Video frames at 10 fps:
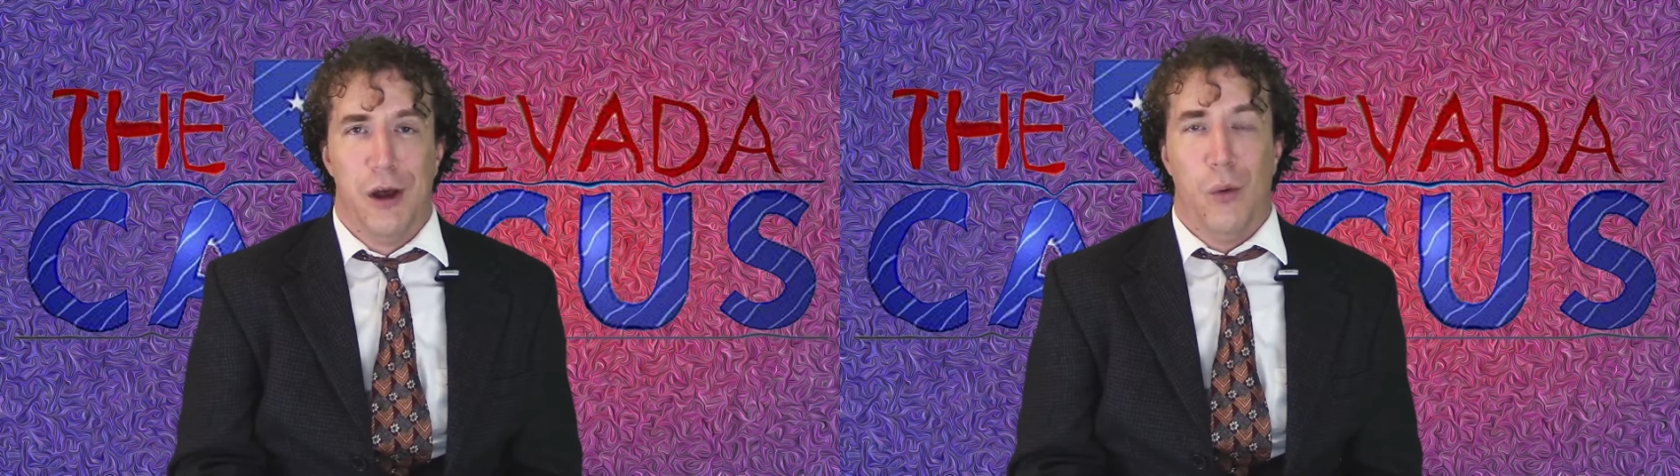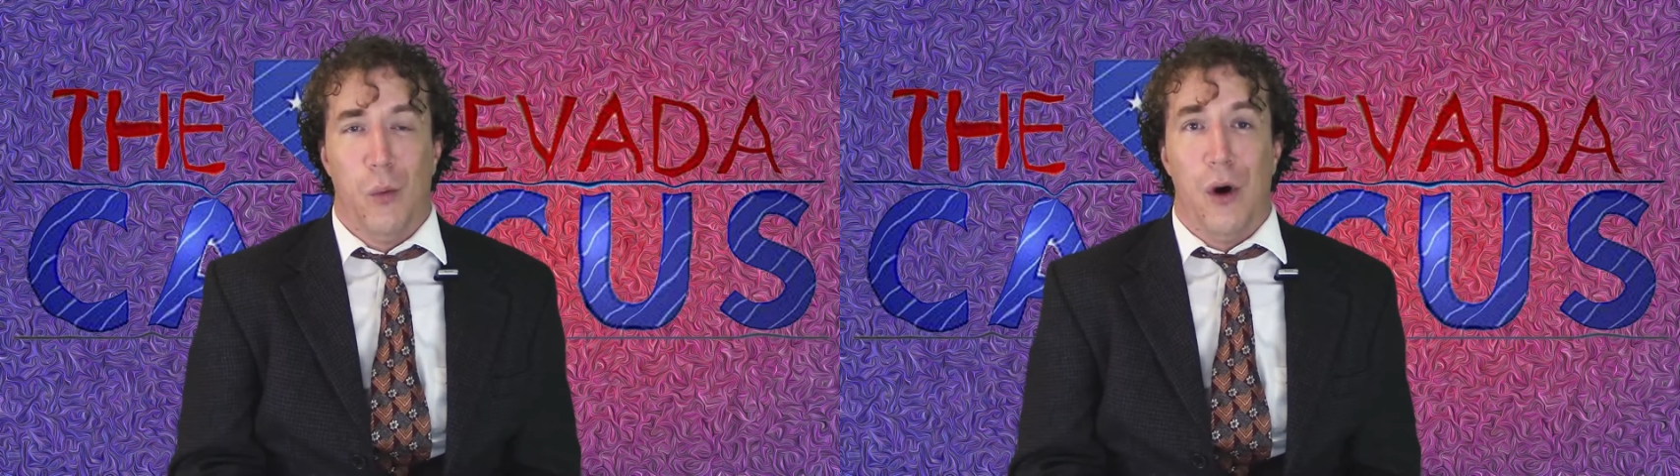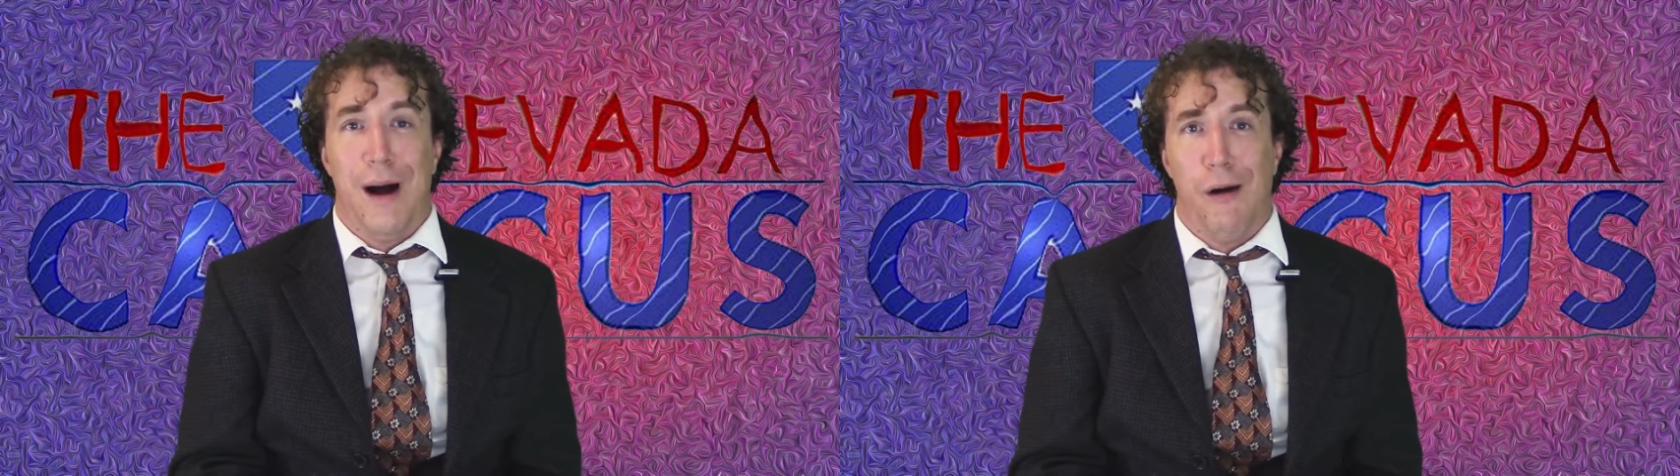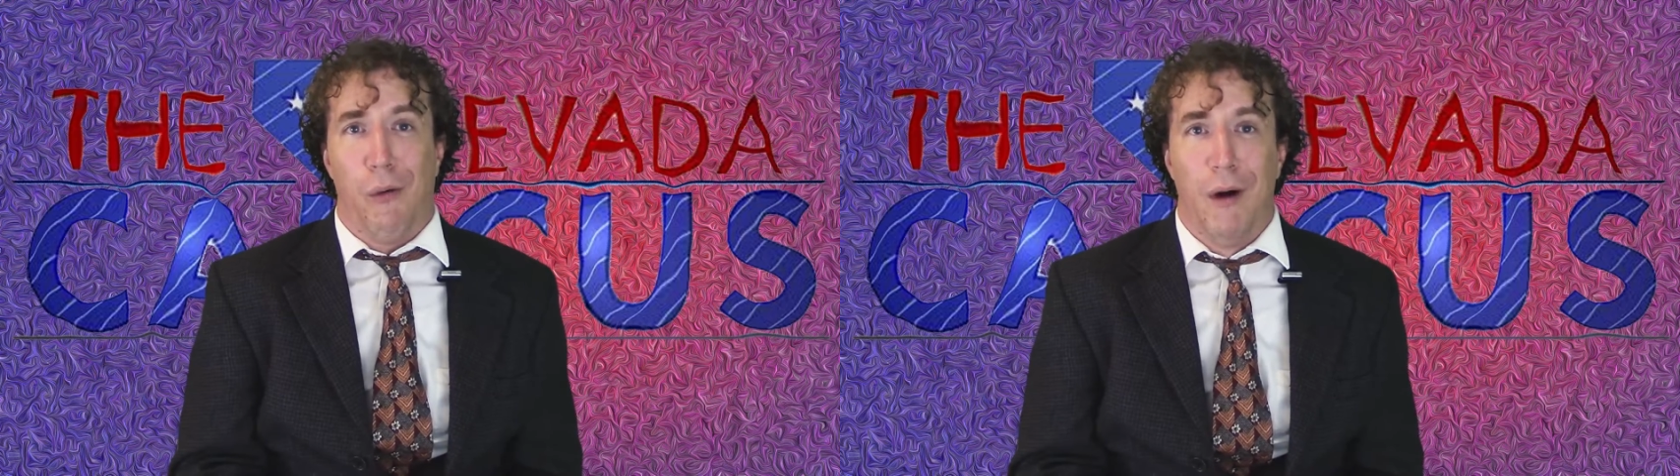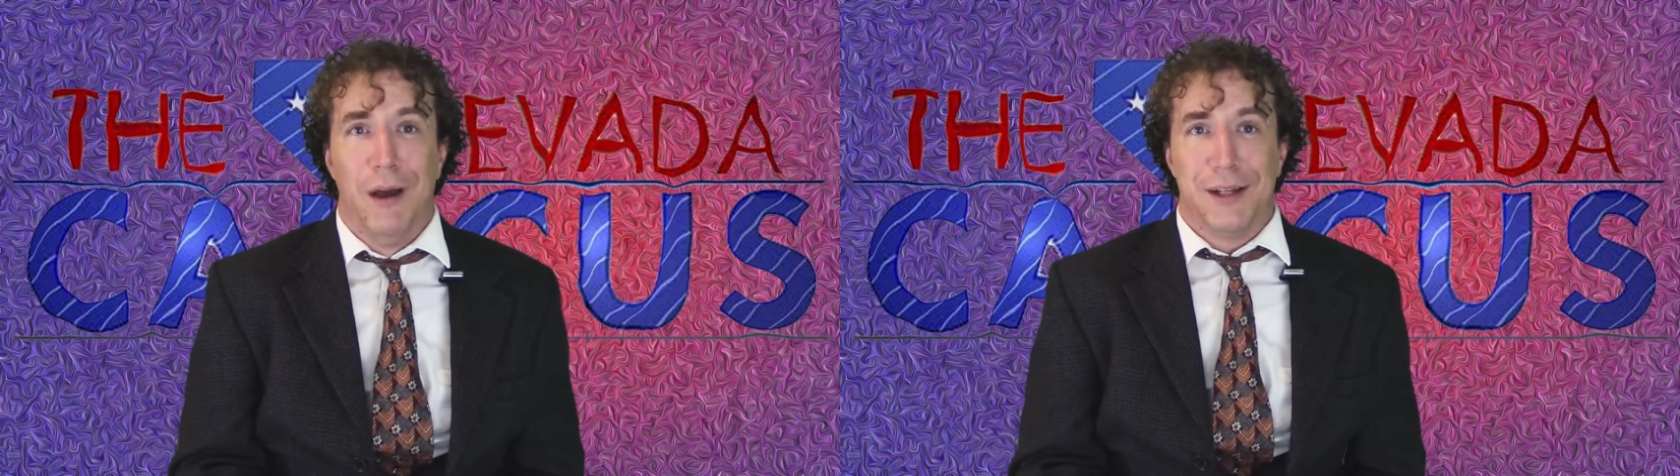
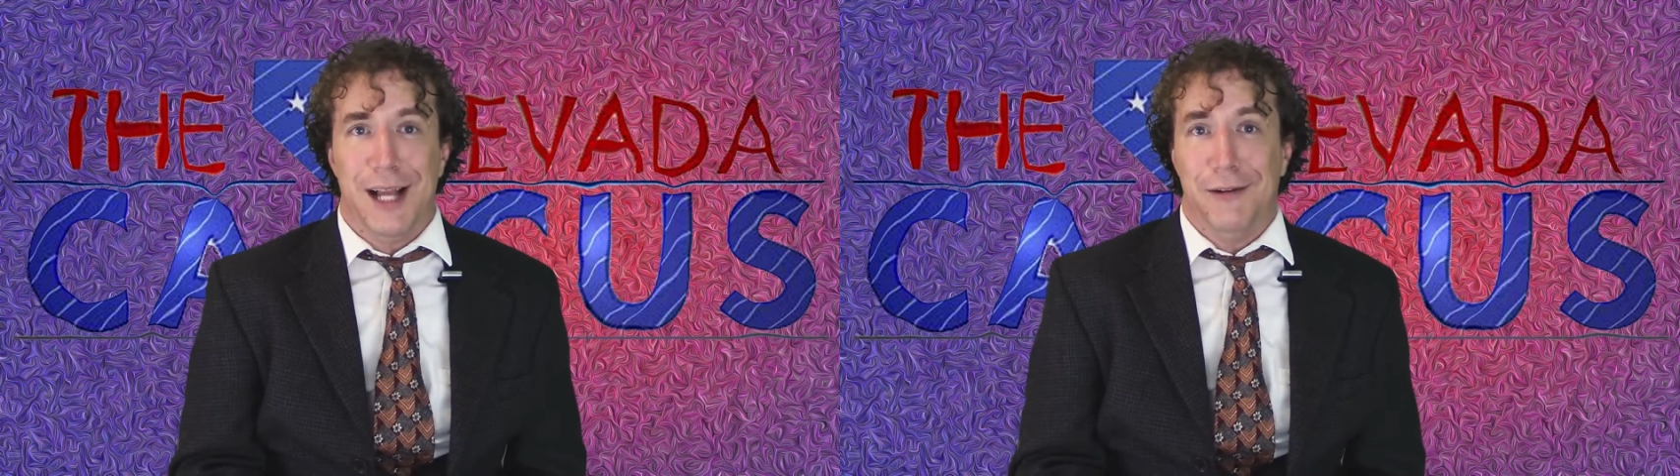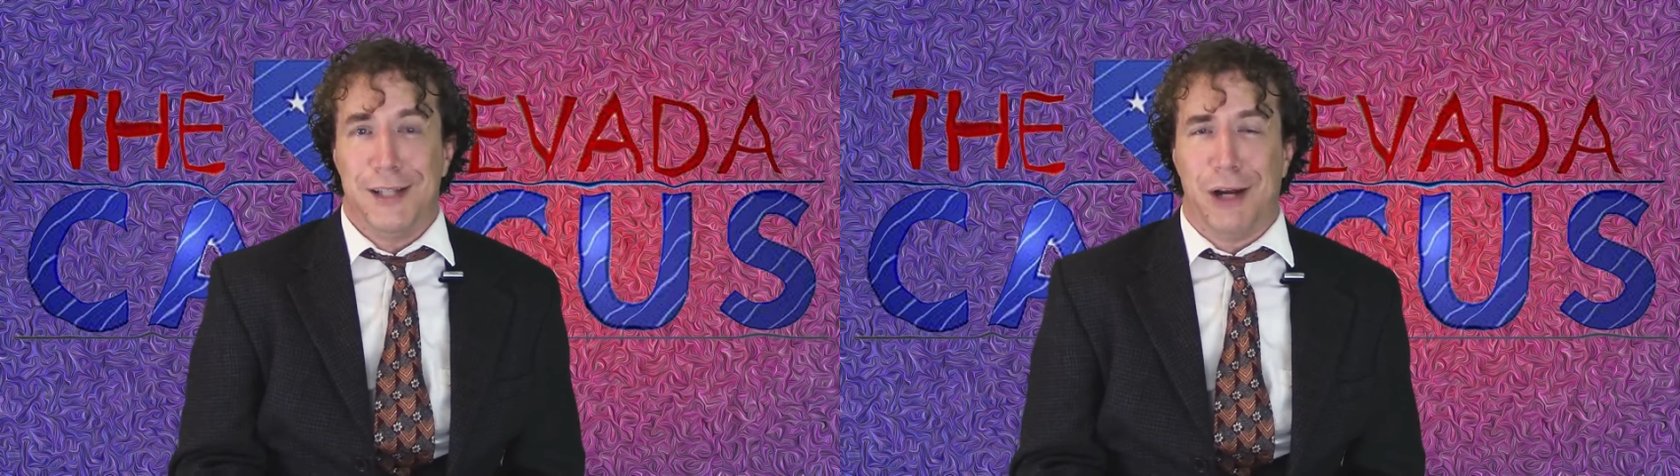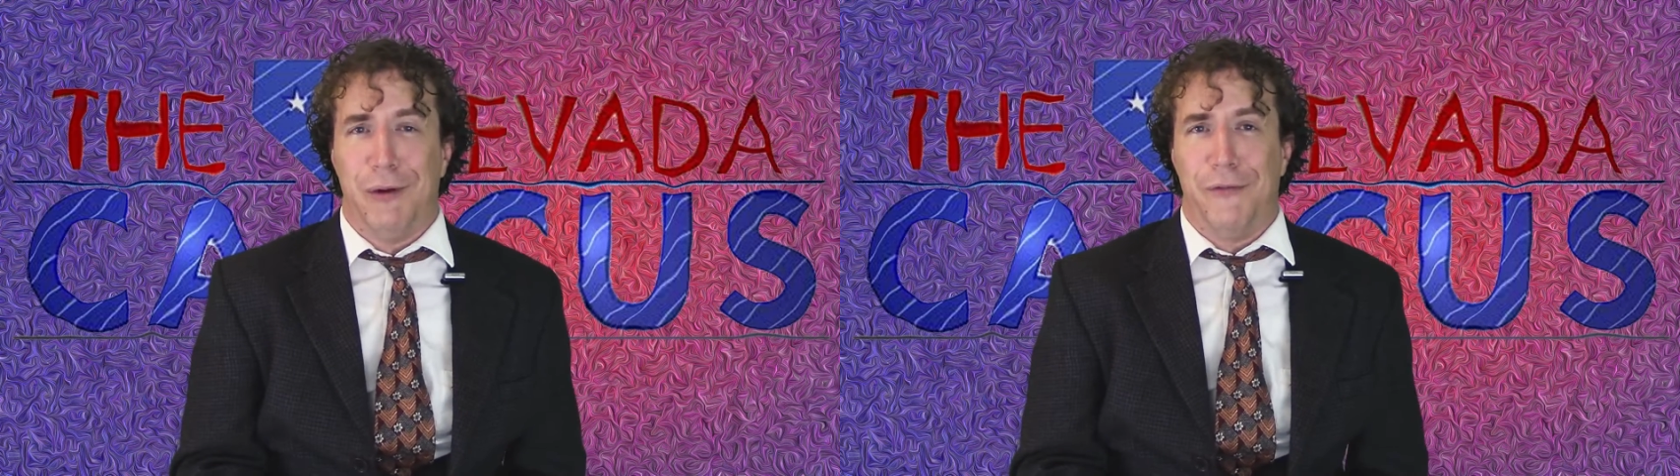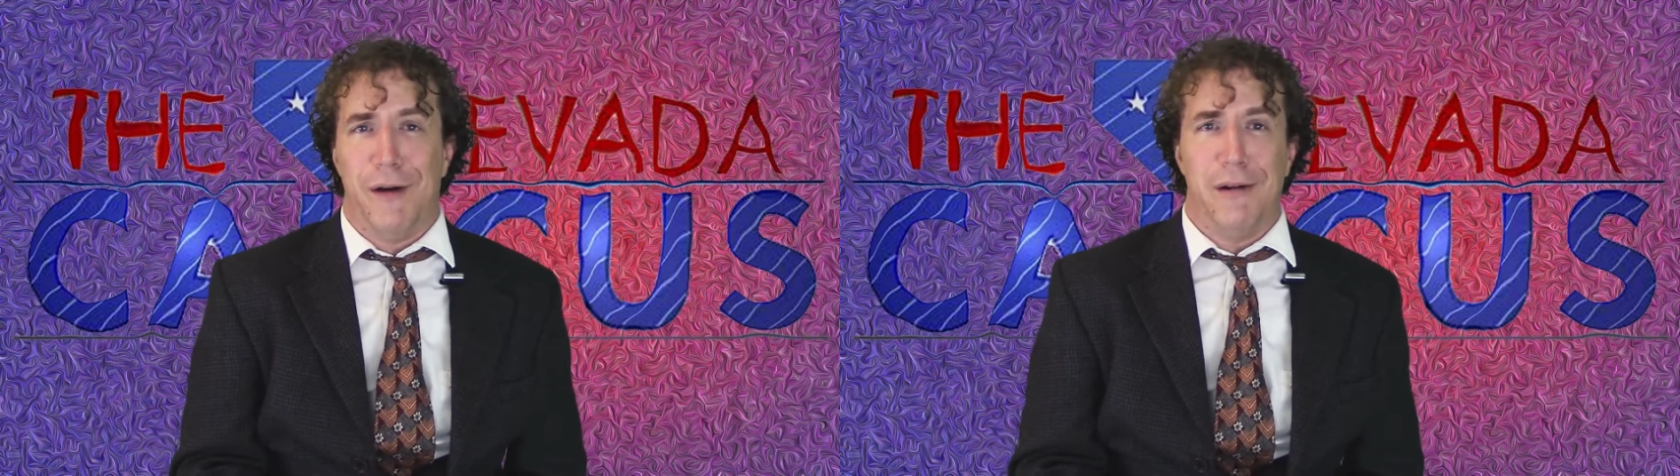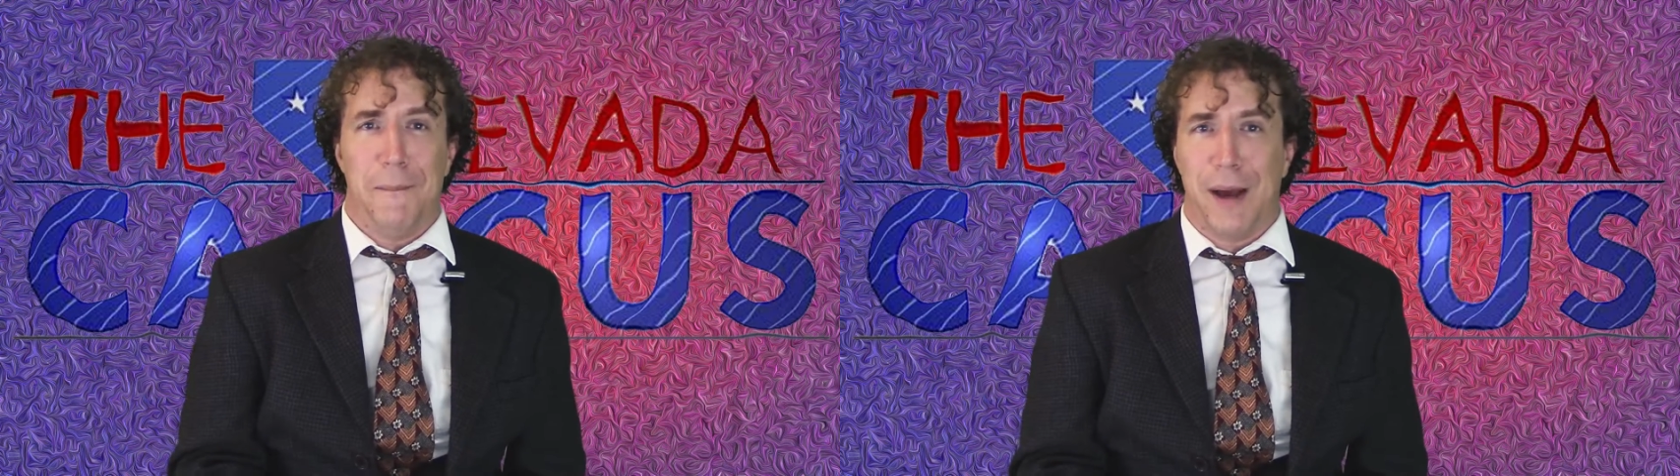Wow, sounds like we
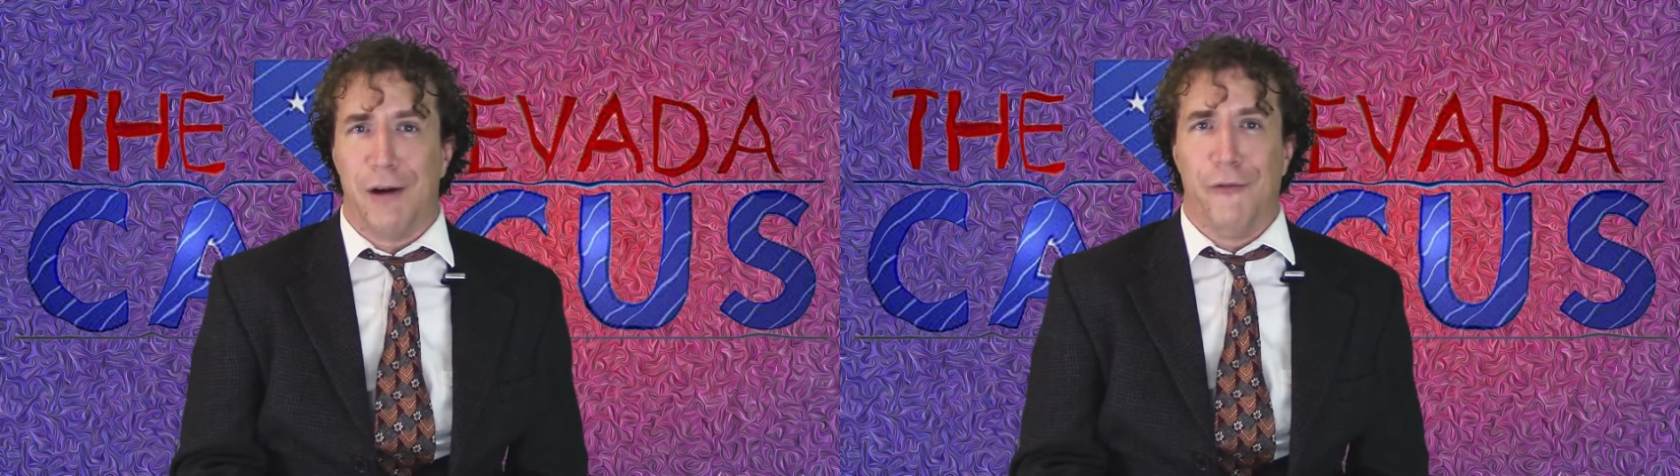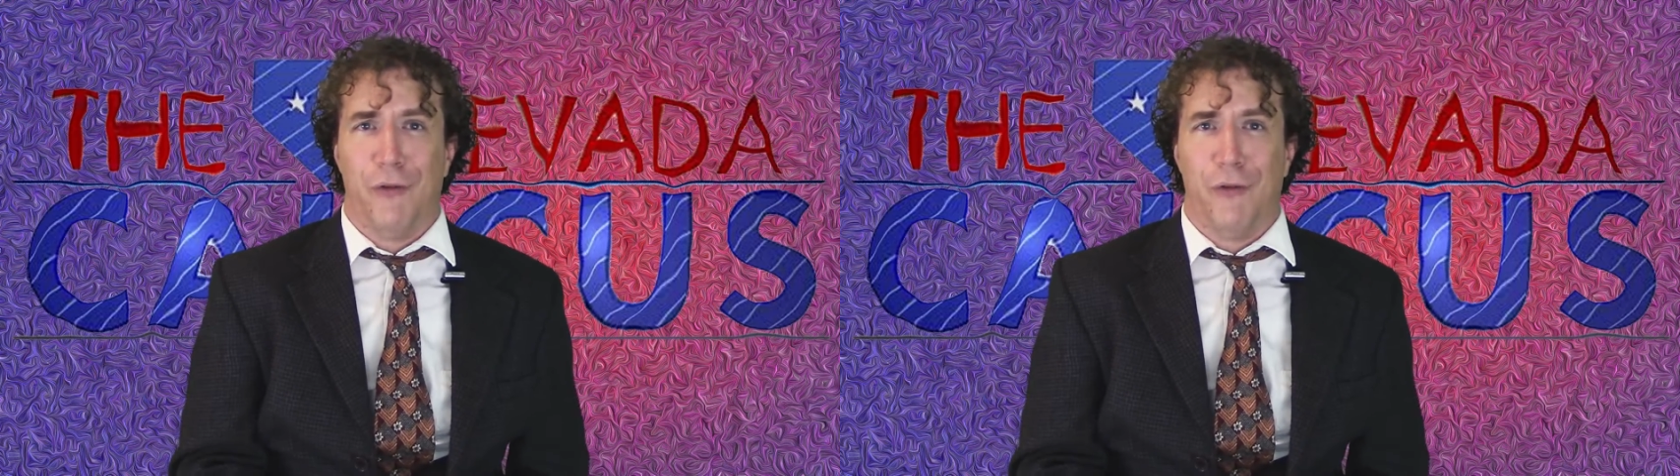found a better